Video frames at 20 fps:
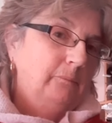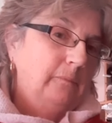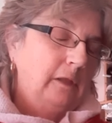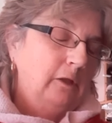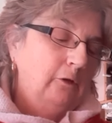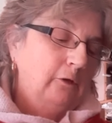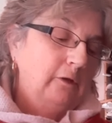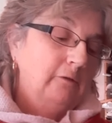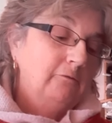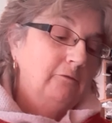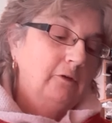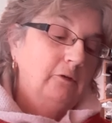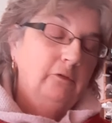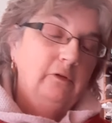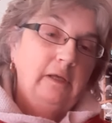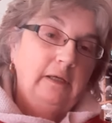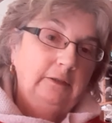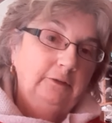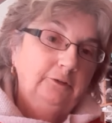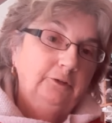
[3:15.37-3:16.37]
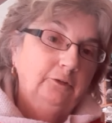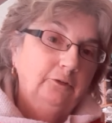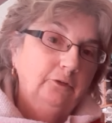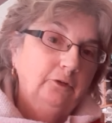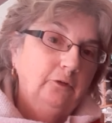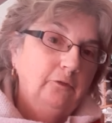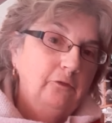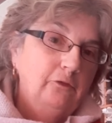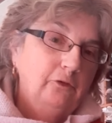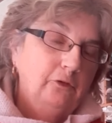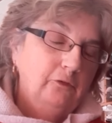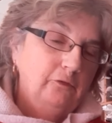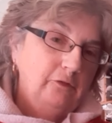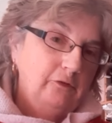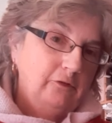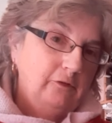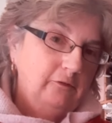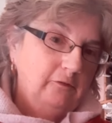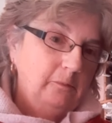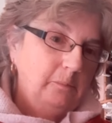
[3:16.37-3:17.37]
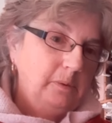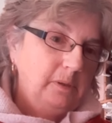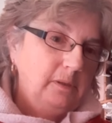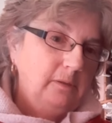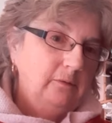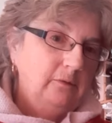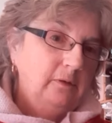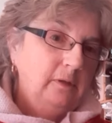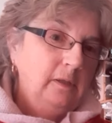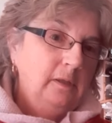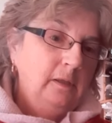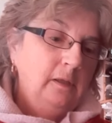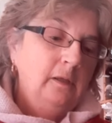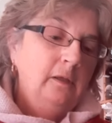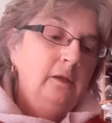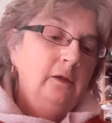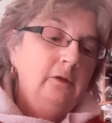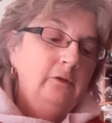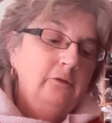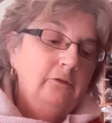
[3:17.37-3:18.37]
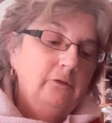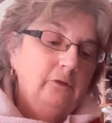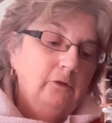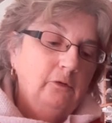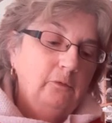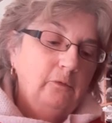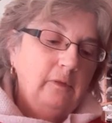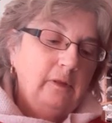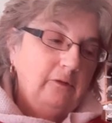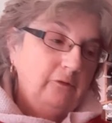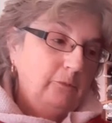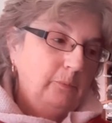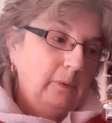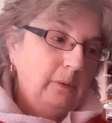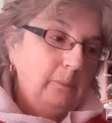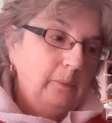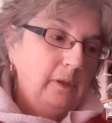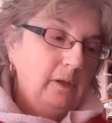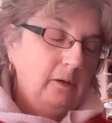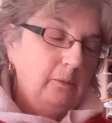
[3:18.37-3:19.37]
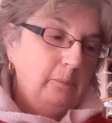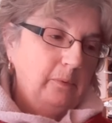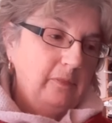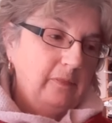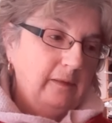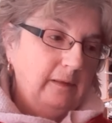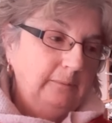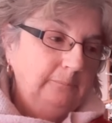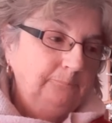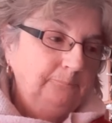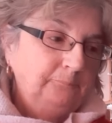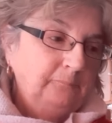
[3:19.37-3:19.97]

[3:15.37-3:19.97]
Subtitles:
looking for reactions on the surface of the bead. So that's where we are with that.